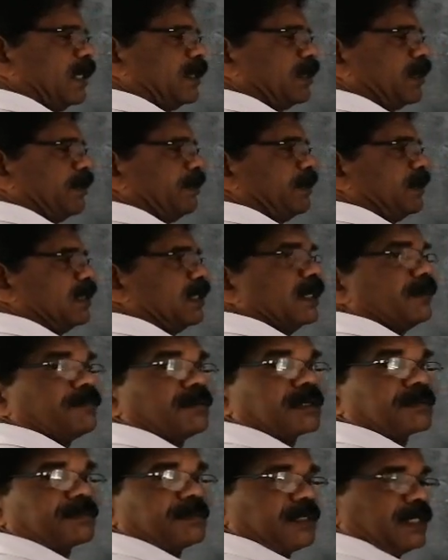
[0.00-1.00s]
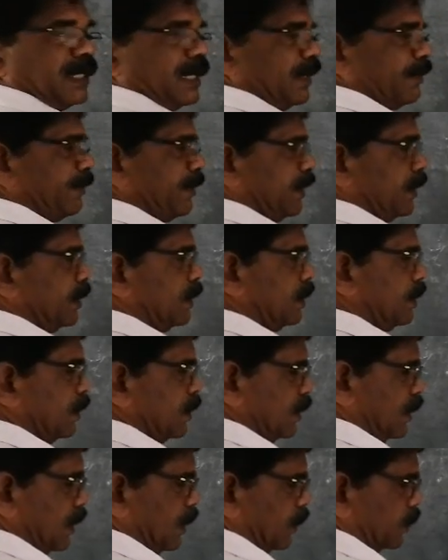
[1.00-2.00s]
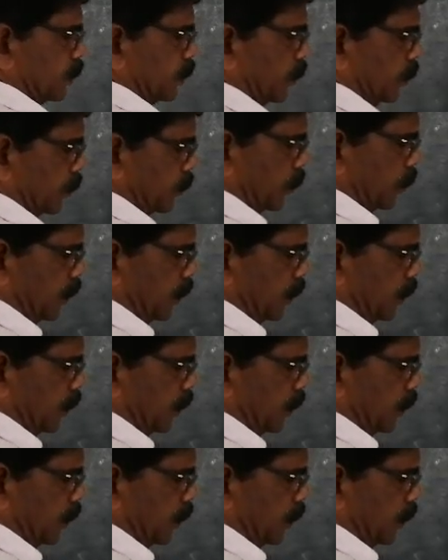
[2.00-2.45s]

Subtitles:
atomic number 11, electron